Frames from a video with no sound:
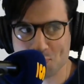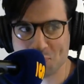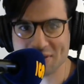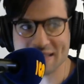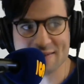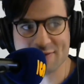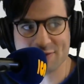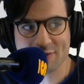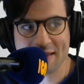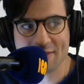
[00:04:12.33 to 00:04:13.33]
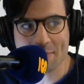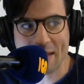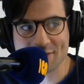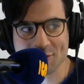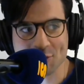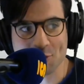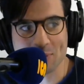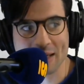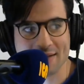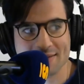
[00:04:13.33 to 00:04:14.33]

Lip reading: believe in the Mets a little bit.